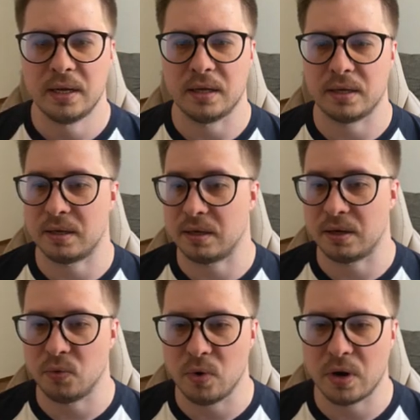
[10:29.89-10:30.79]

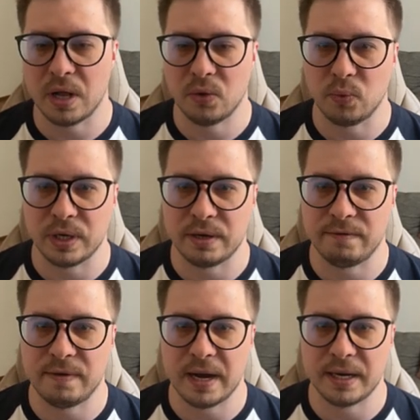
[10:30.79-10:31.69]
URL we
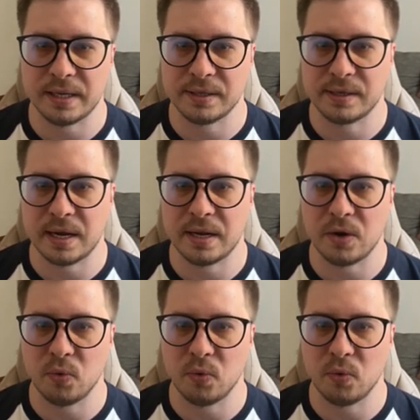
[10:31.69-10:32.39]
defined inside the